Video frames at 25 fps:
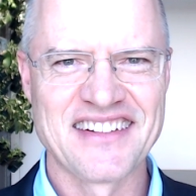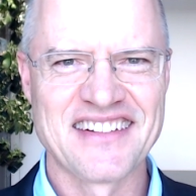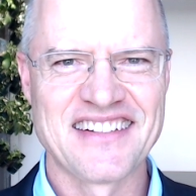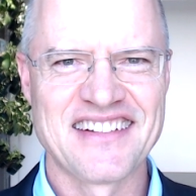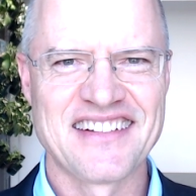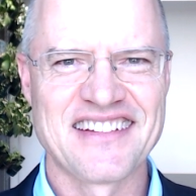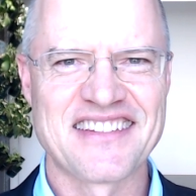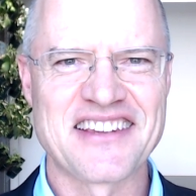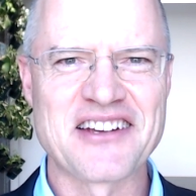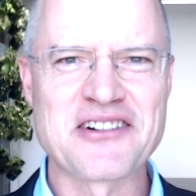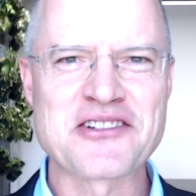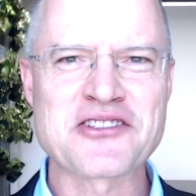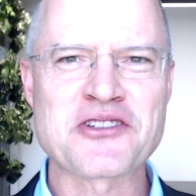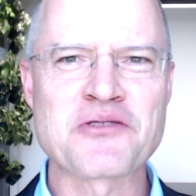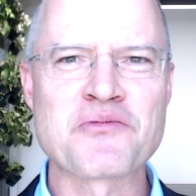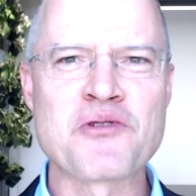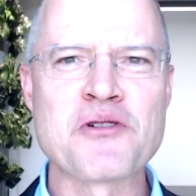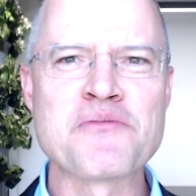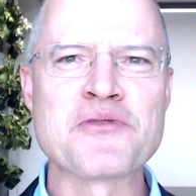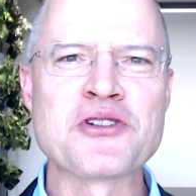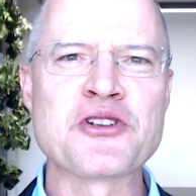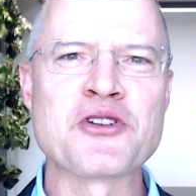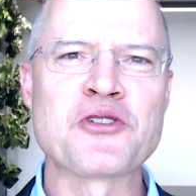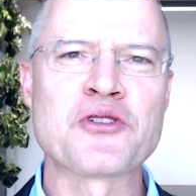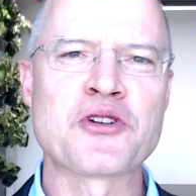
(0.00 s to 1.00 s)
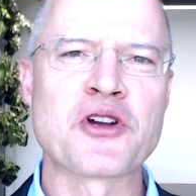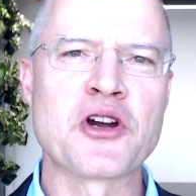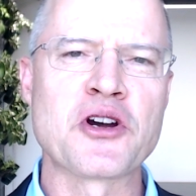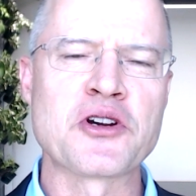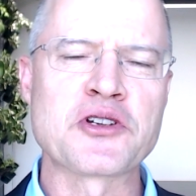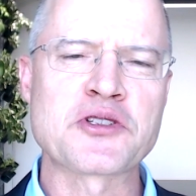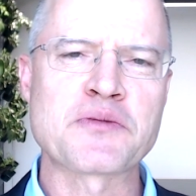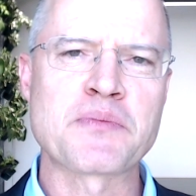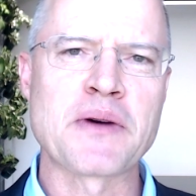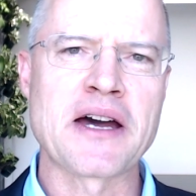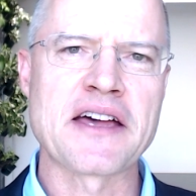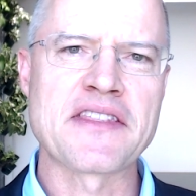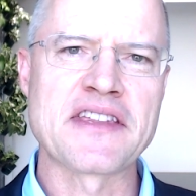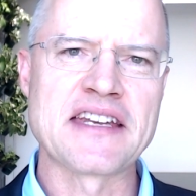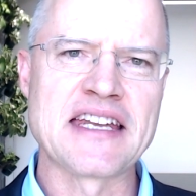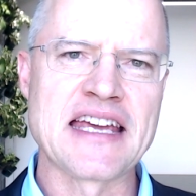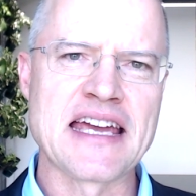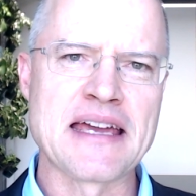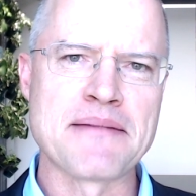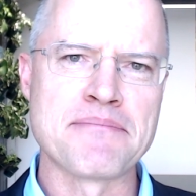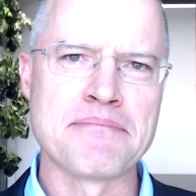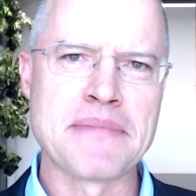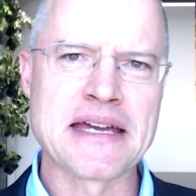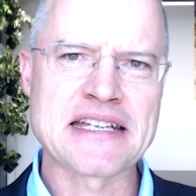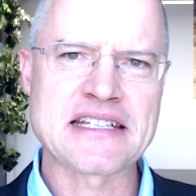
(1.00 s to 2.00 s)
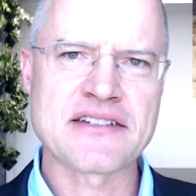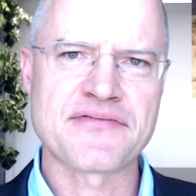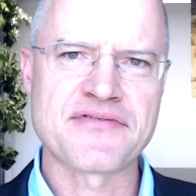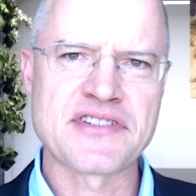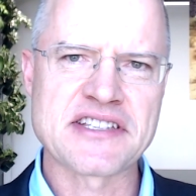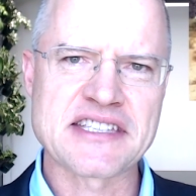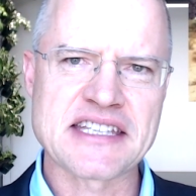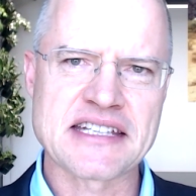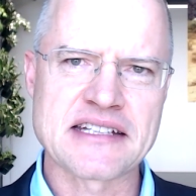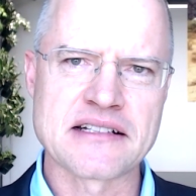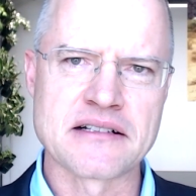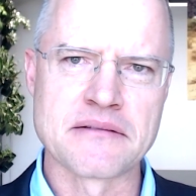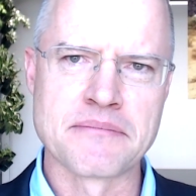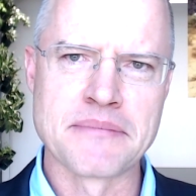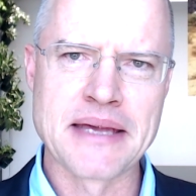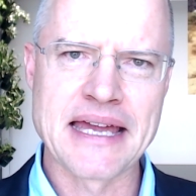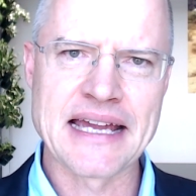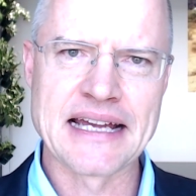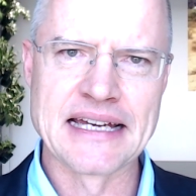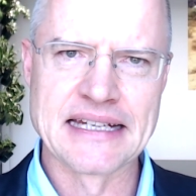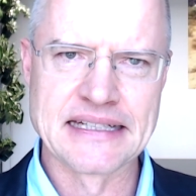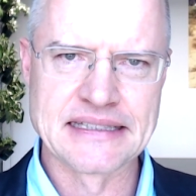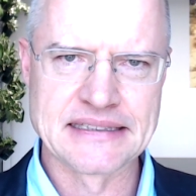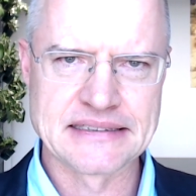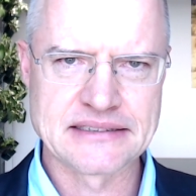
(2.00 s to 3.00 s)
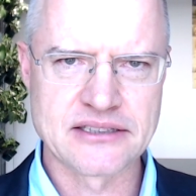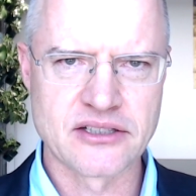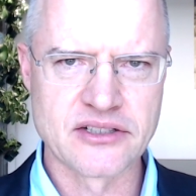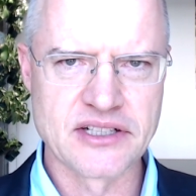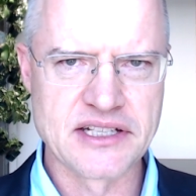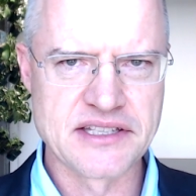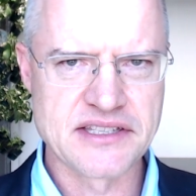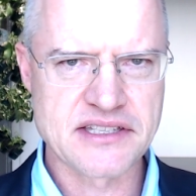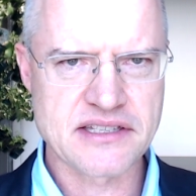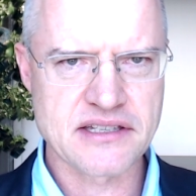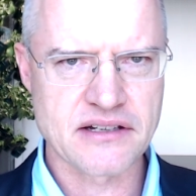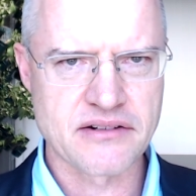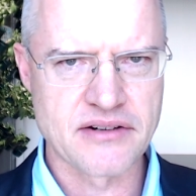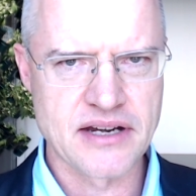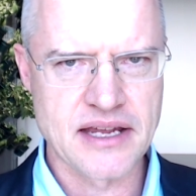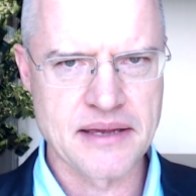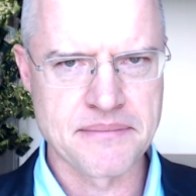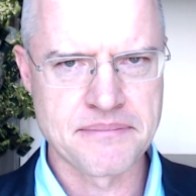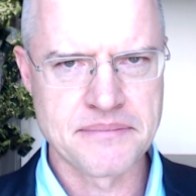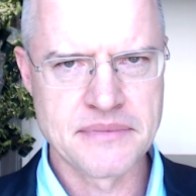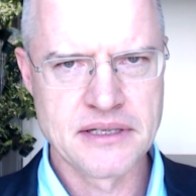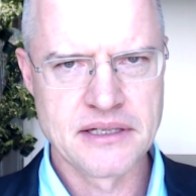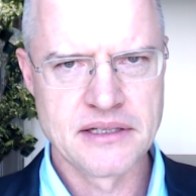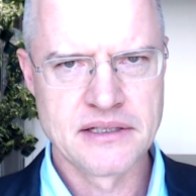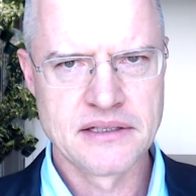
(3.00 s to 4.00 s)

There is a woman who goes by the name Metaphysical Megan on Instagram.